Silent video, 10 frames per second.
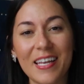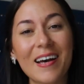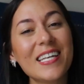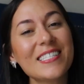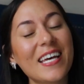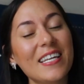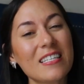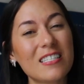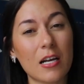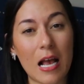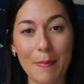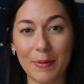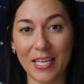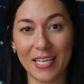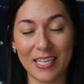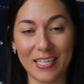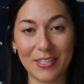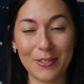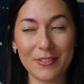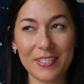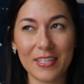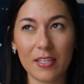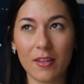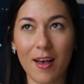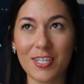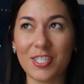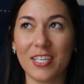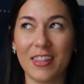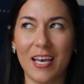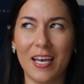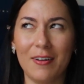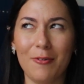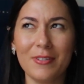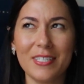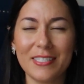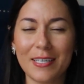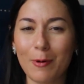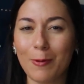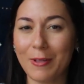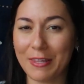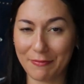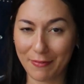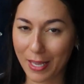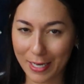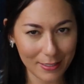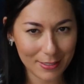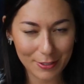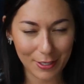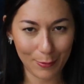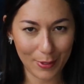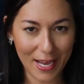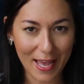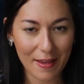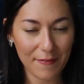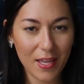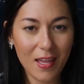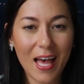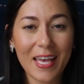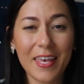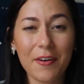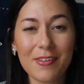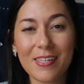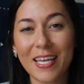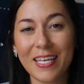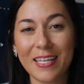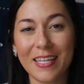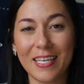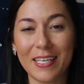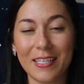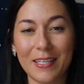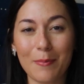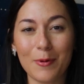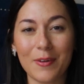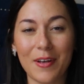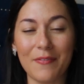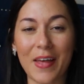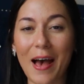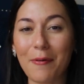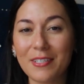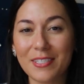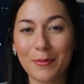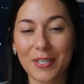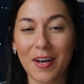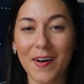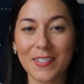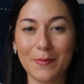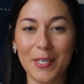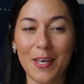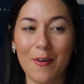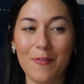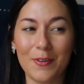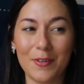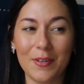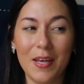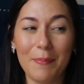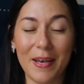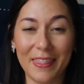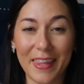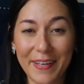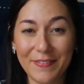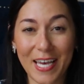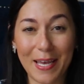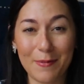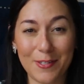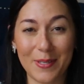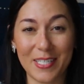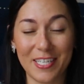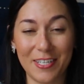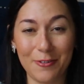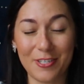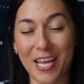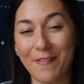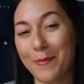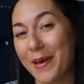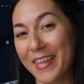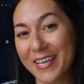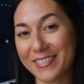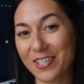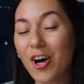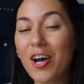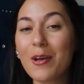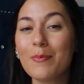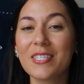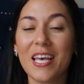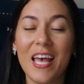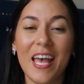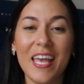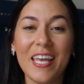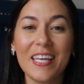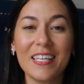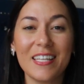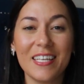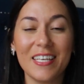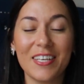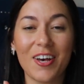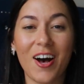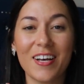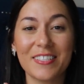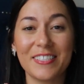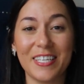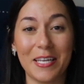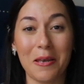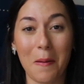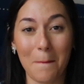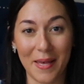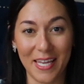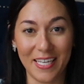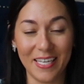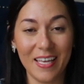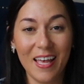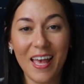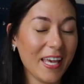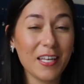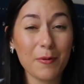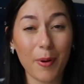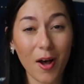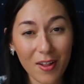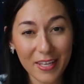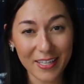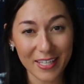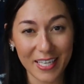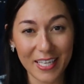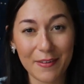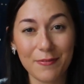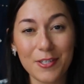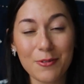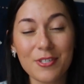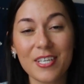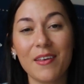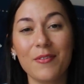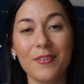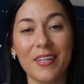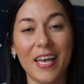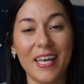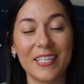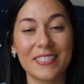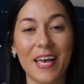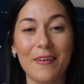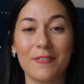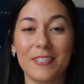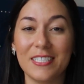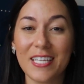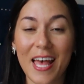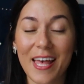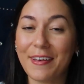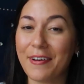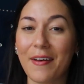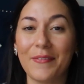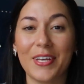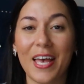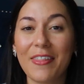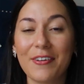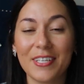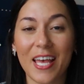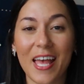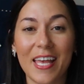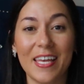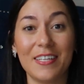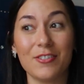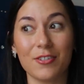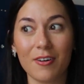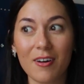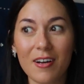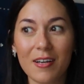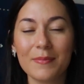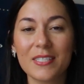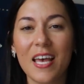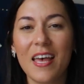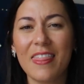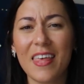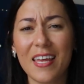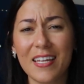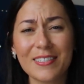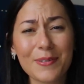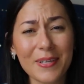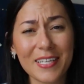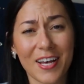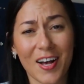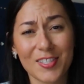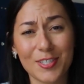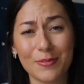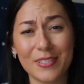Now I decided to start epilating using the logic that only someone with a finance degree would have. I calculated the number of hours it would cost me over my lifetime to continue shaving my legs and arms, and the cost in money. And appallingly, if you shave your legs every day or every other day and your arms, then it's going to cost you